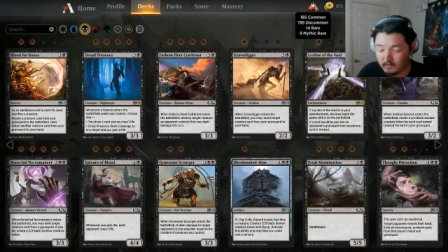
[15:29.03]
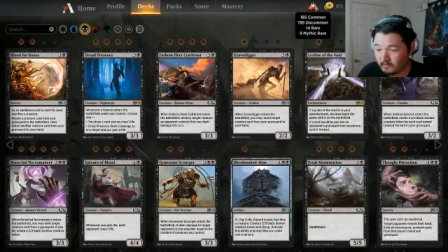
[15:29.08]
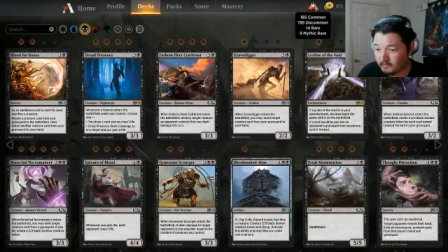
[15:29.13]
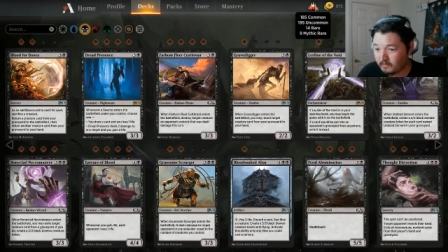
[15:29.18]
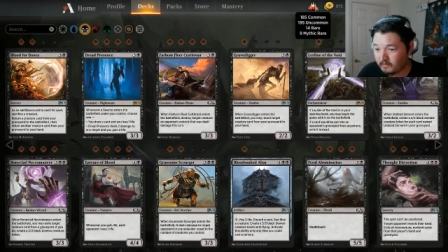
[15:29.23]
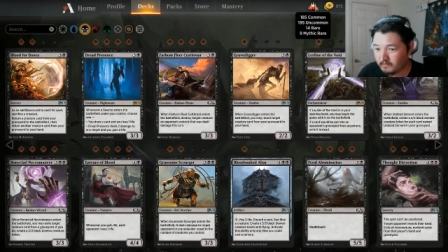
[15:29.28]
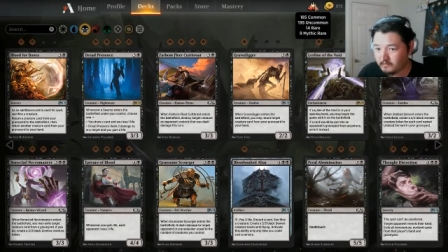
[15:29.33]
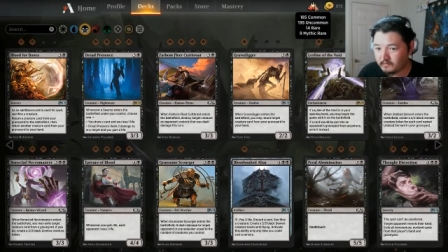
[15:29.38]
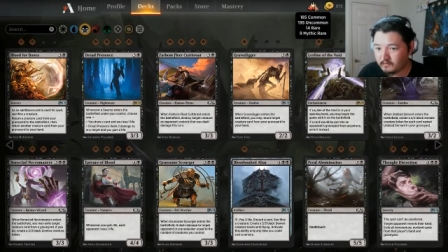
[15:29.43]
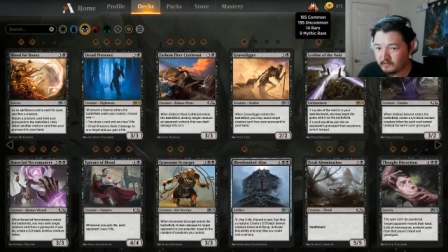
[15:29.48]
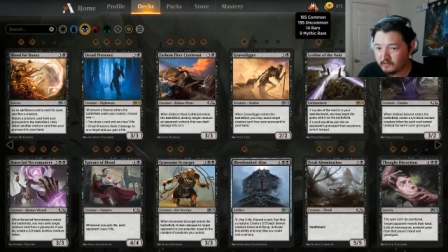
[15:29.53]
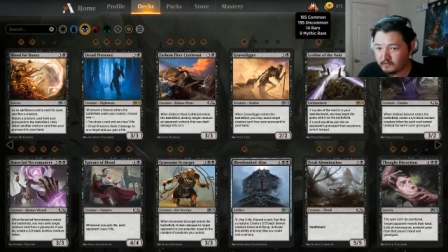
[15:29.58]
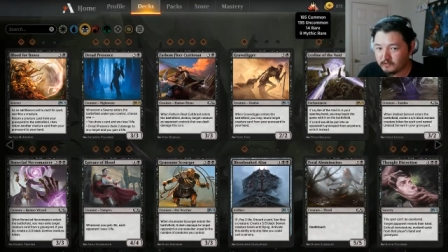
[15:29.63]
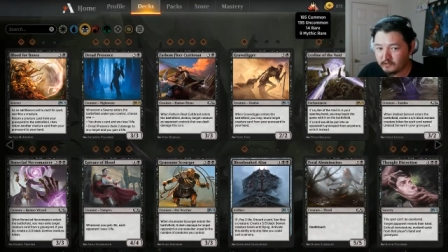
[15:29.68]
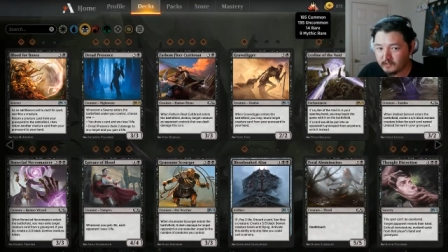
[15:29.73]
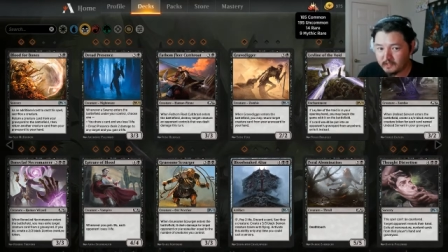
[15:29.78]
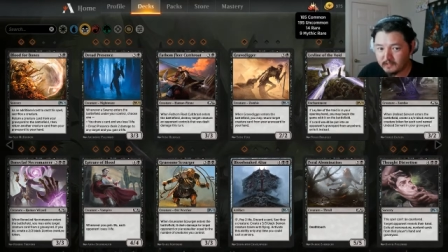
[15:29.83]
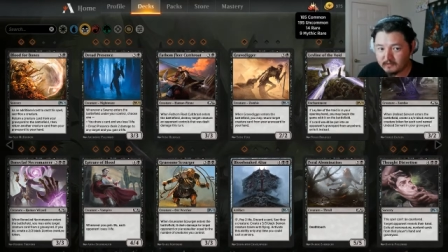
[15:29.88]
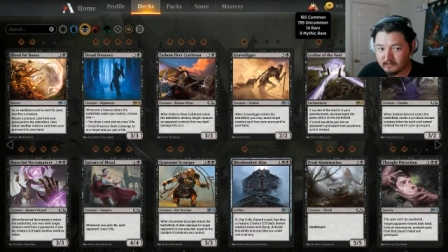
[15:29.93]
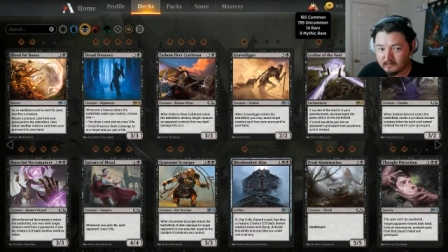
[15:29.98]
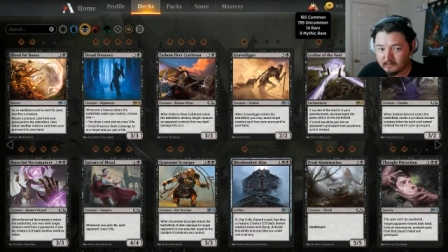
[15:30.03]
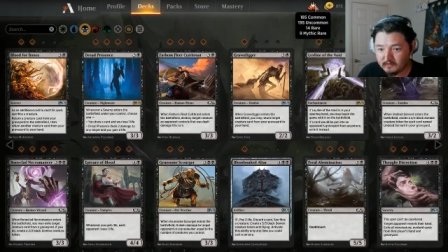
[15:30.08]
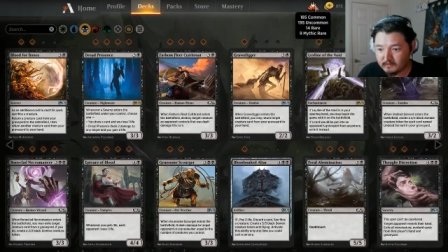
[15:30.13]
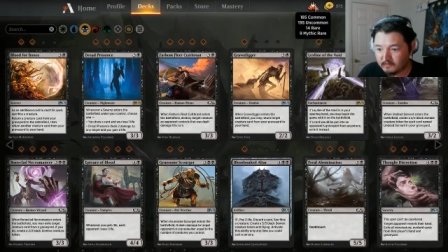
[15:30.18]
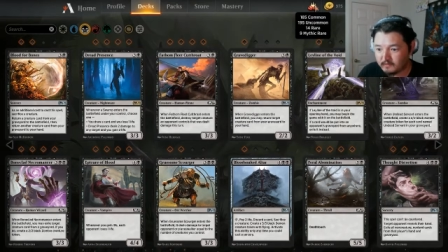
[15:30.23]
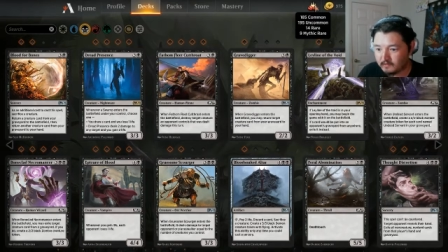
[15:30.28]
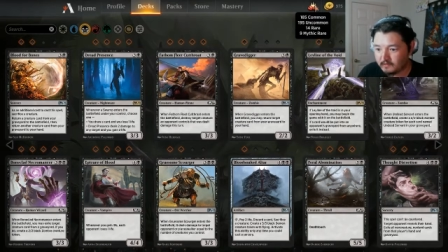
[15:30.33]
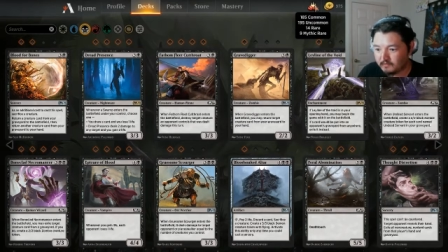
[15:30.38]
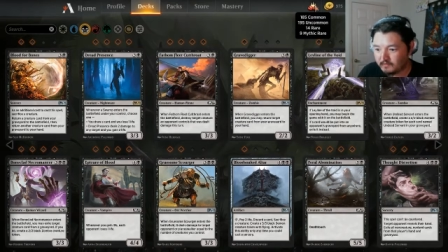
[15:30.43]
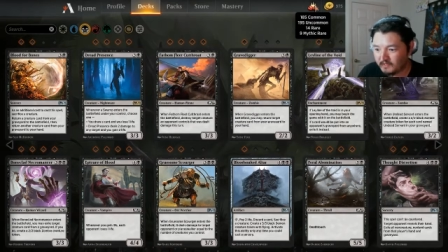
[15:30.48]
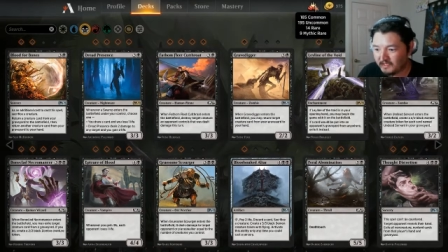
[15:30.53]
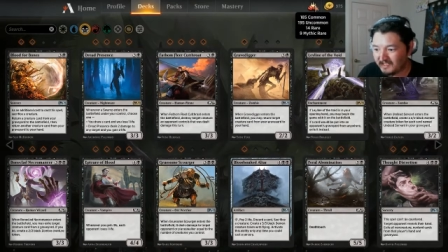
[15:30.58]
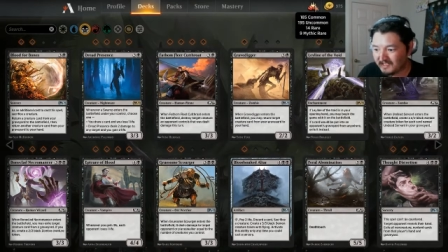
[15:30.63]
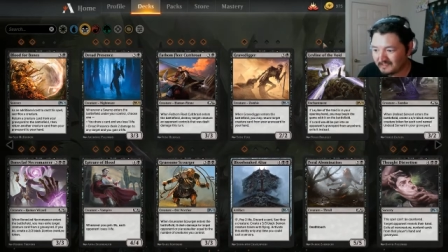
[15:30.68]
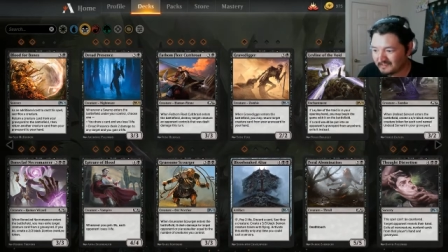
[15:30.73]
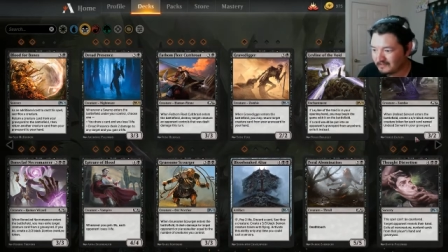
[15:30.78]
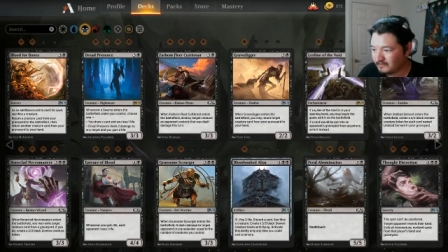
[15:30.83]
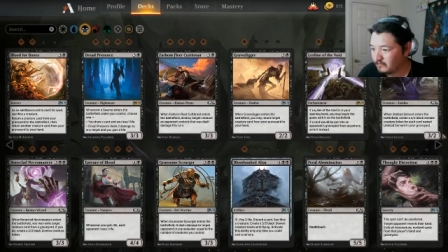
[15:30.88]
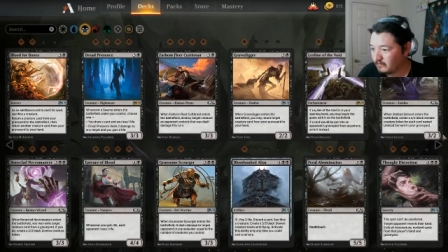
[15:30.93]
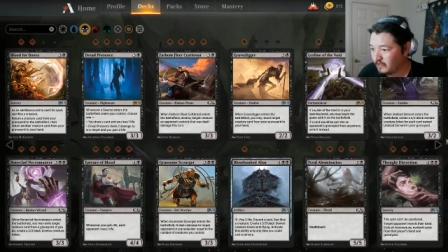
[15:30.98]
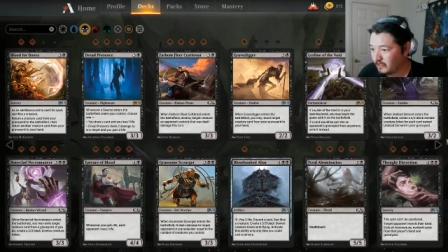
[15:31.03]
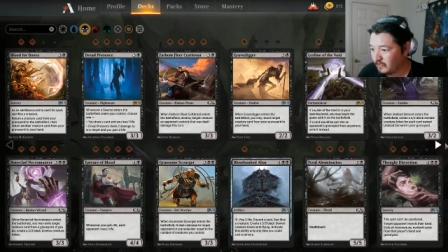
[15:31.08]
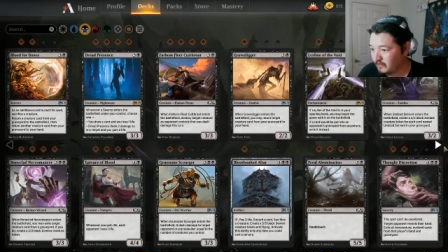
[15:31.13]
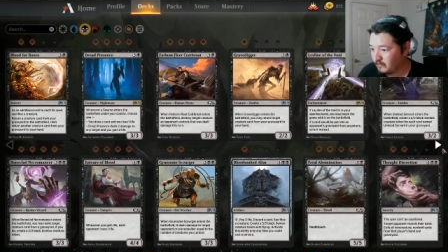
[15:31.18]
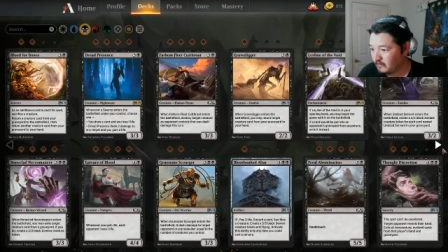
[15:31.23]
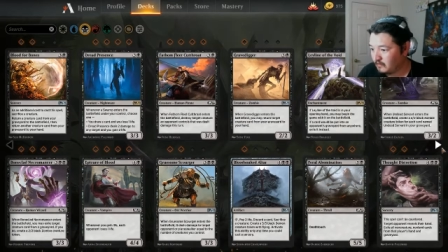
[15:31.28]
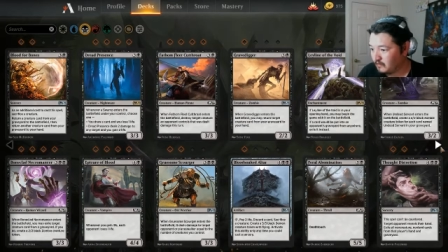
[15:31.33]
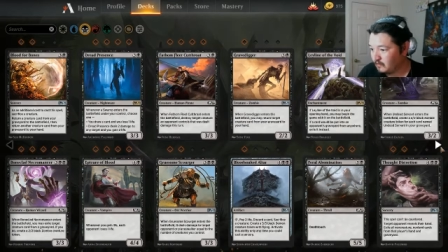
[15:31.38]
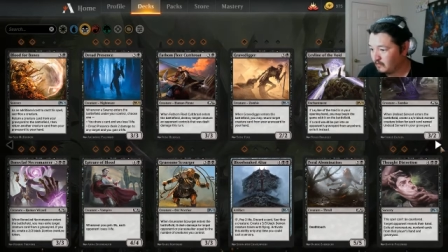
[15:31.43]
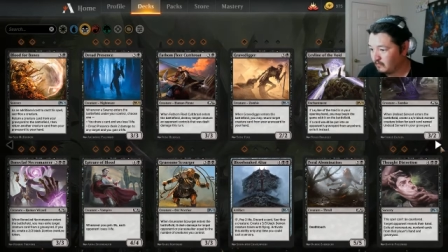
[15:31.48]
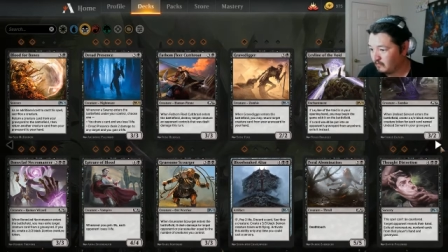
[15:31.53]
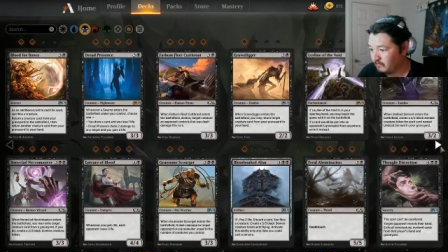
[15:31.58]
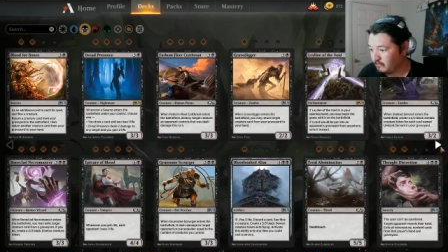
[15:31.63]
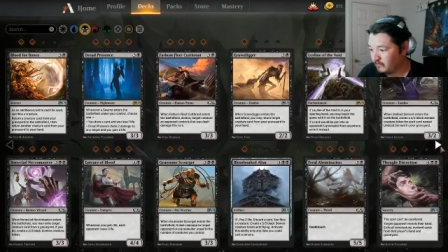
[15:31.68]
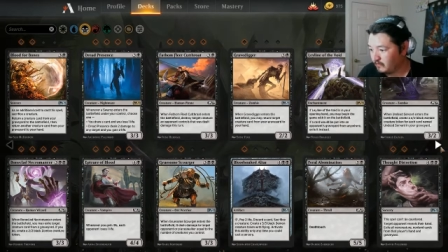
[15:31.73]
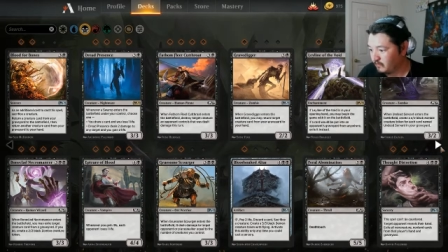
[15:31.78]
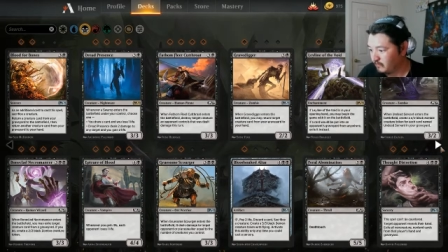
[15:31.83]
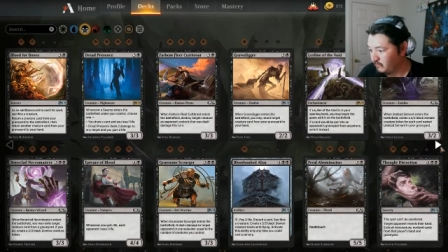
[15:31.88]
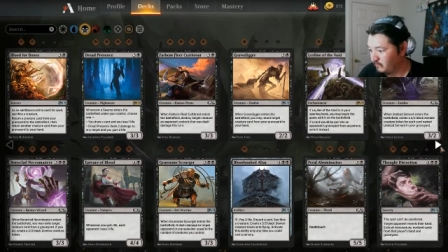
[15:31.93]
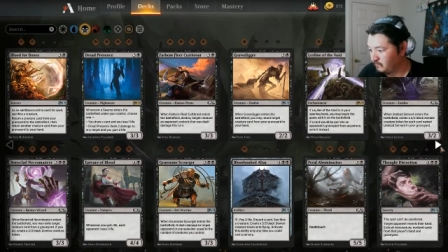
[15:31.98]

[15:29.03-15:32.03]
I was going to try to stream yesterday, but